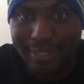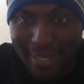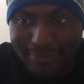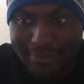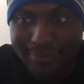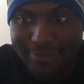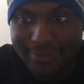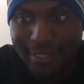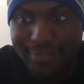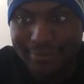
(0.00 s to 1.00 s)
Yes.
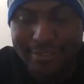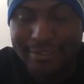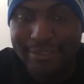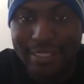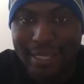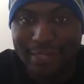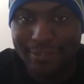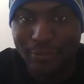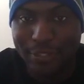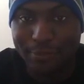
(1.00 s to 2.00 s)
She said that on
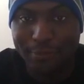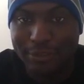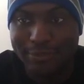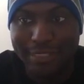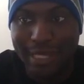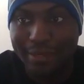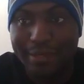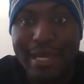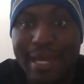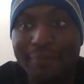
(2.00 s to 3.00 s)
Twitter multiple times.
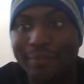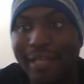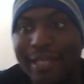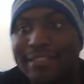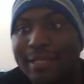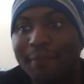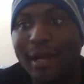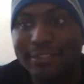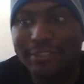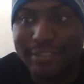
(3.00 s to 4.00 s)
Even like I said,
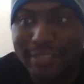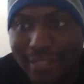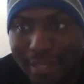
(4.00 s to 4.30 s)
mind you, she said